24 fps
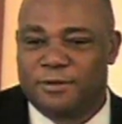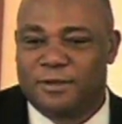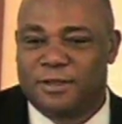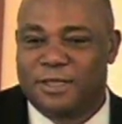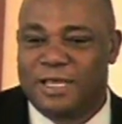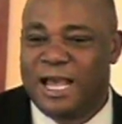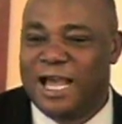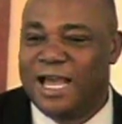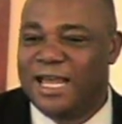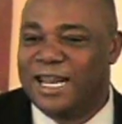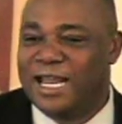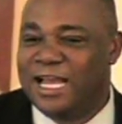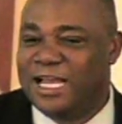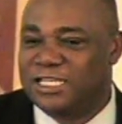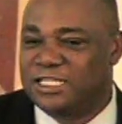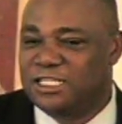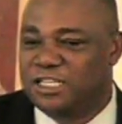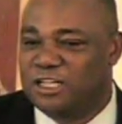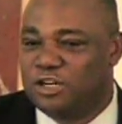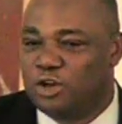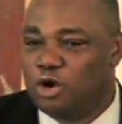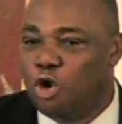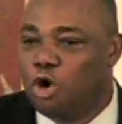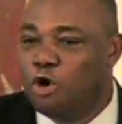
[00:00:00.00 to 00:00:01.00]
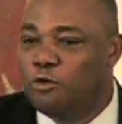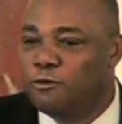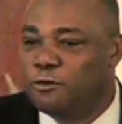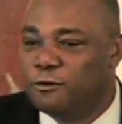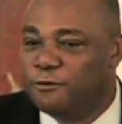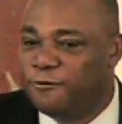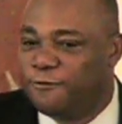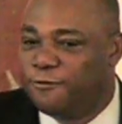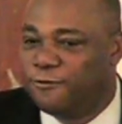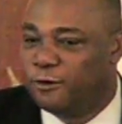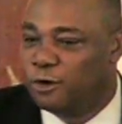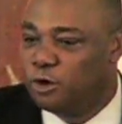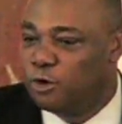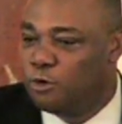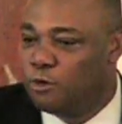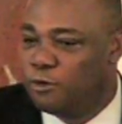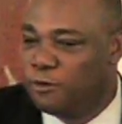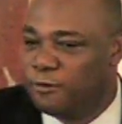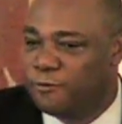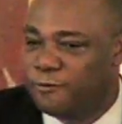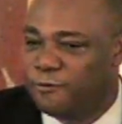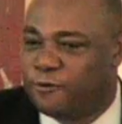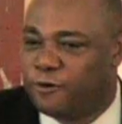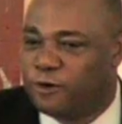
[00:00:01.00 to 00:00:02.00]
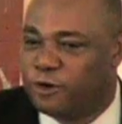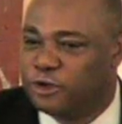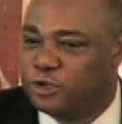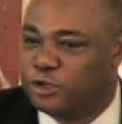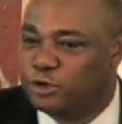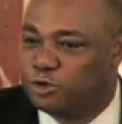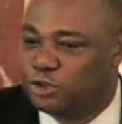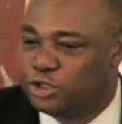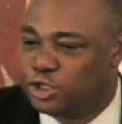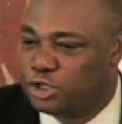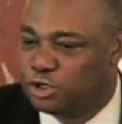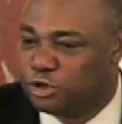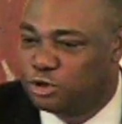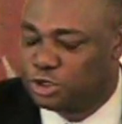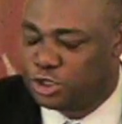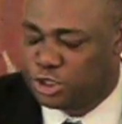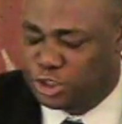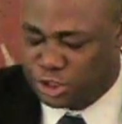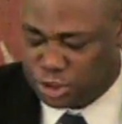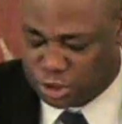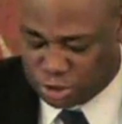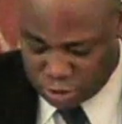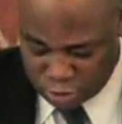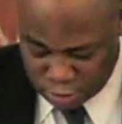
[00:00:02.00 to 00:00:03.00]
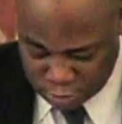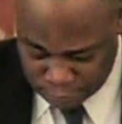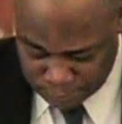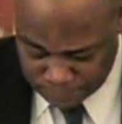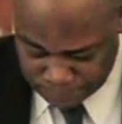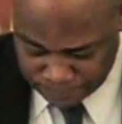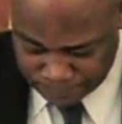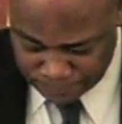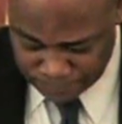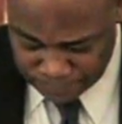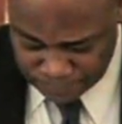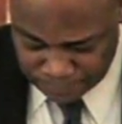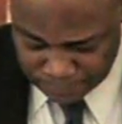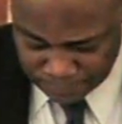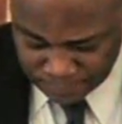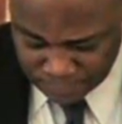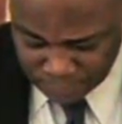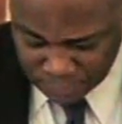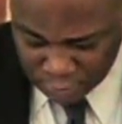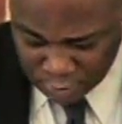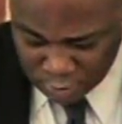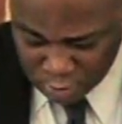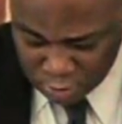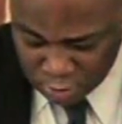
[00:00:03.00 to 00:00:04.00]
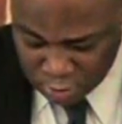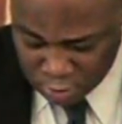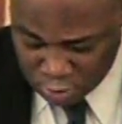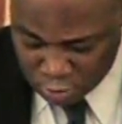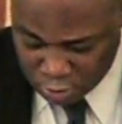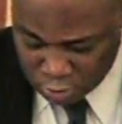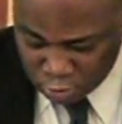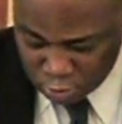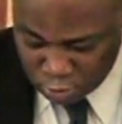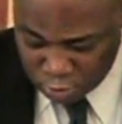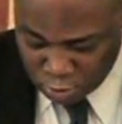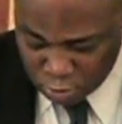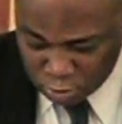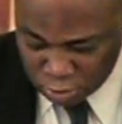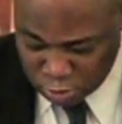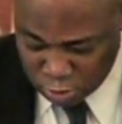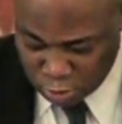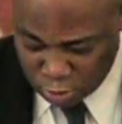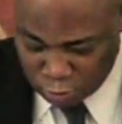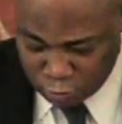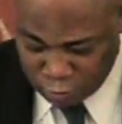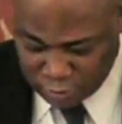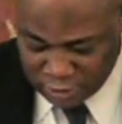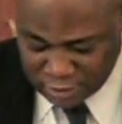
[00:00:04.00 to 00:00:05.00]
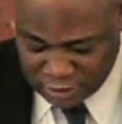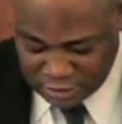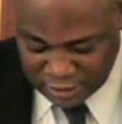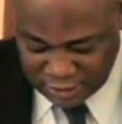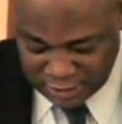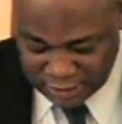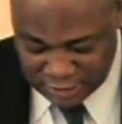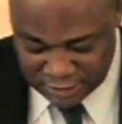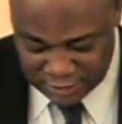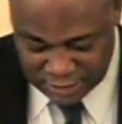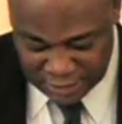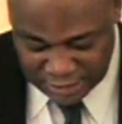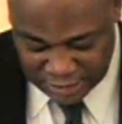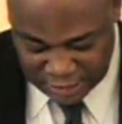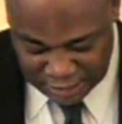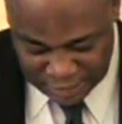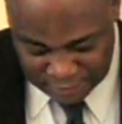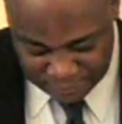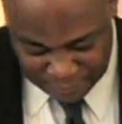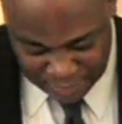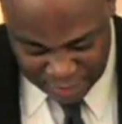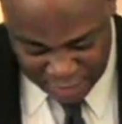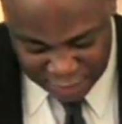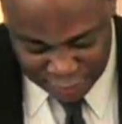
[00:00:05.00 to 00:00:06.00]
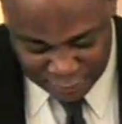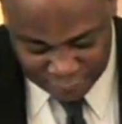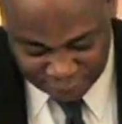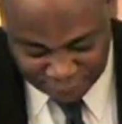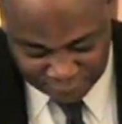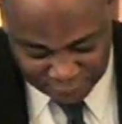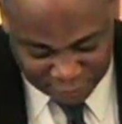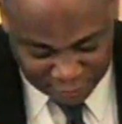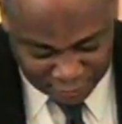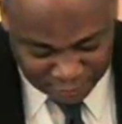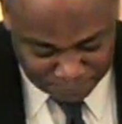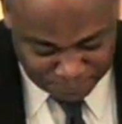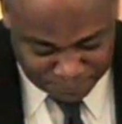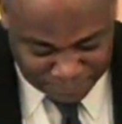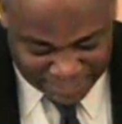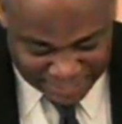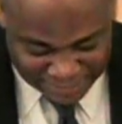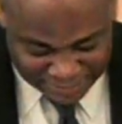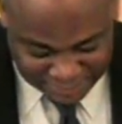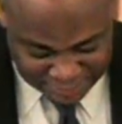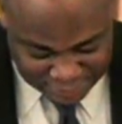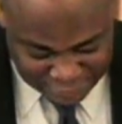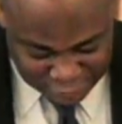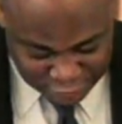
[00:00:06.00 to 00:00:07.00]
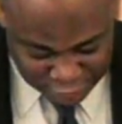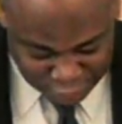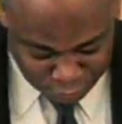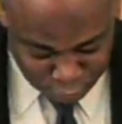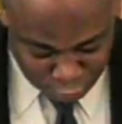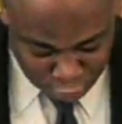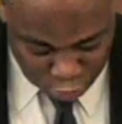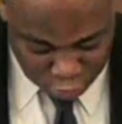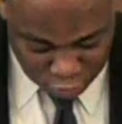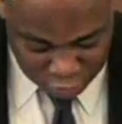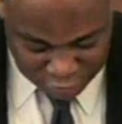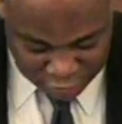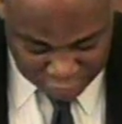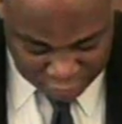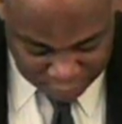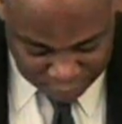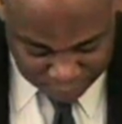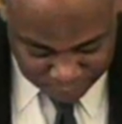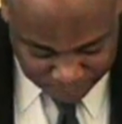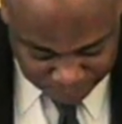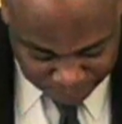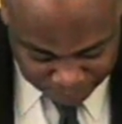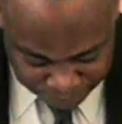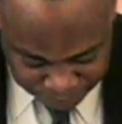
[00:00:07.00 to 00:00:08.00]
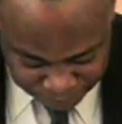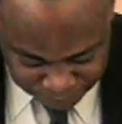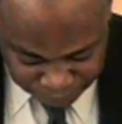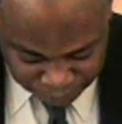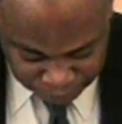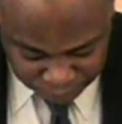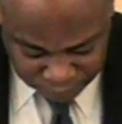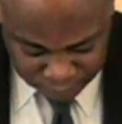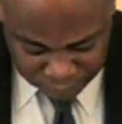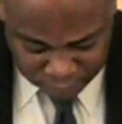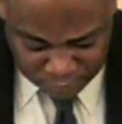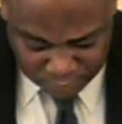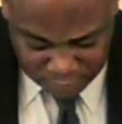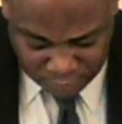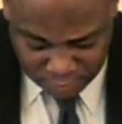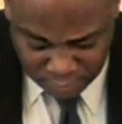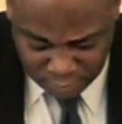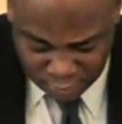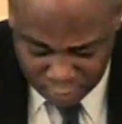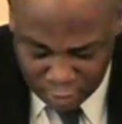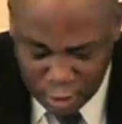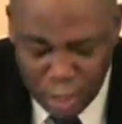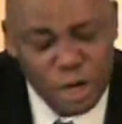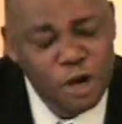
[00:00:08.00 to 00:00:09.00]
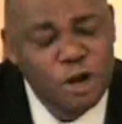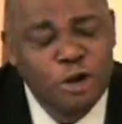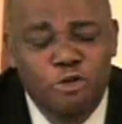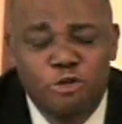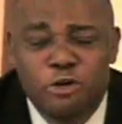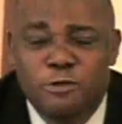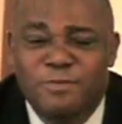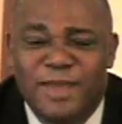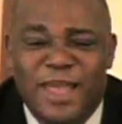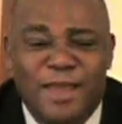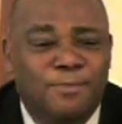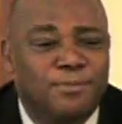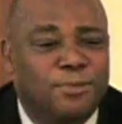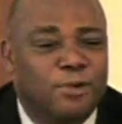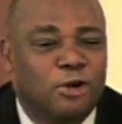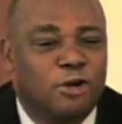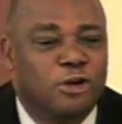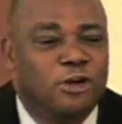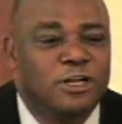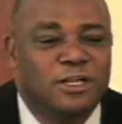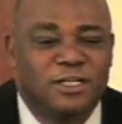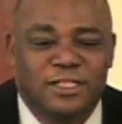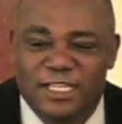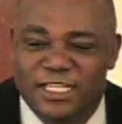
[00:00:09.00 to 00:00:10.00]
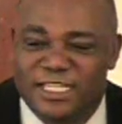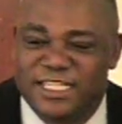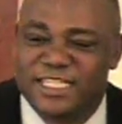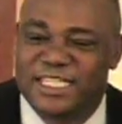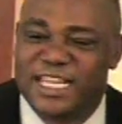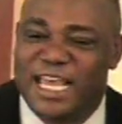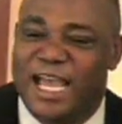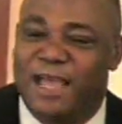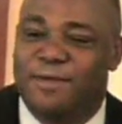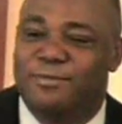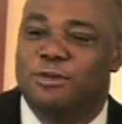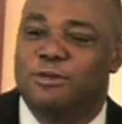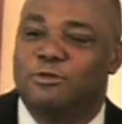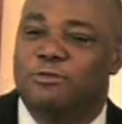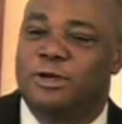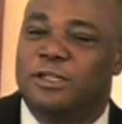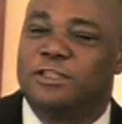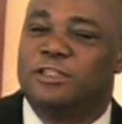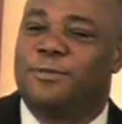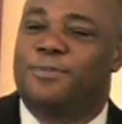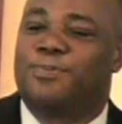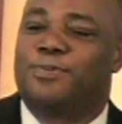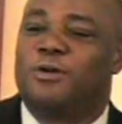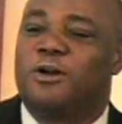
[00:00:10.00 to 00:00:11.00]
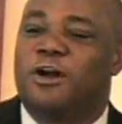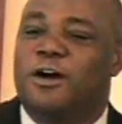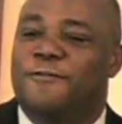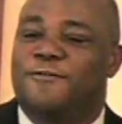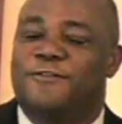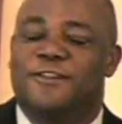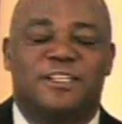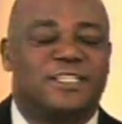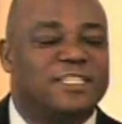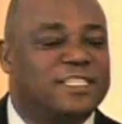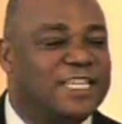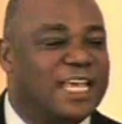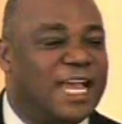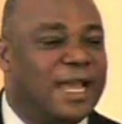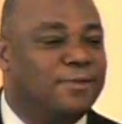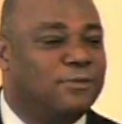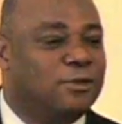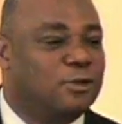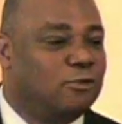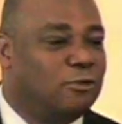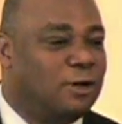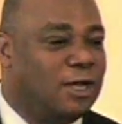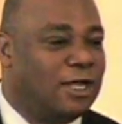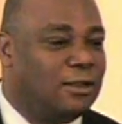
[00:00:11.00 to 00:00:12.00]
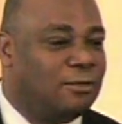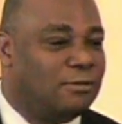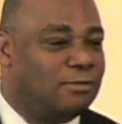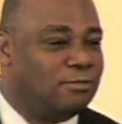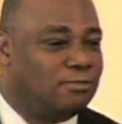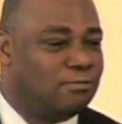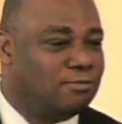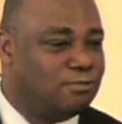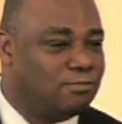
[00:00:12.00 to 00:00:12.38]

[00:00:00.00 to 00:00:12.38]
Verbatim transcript: God has an overflow for you, church. Oh, glory to his name. Are you feeling blessed this morning? Amen. Remember the Samuel, the prophet Samuel.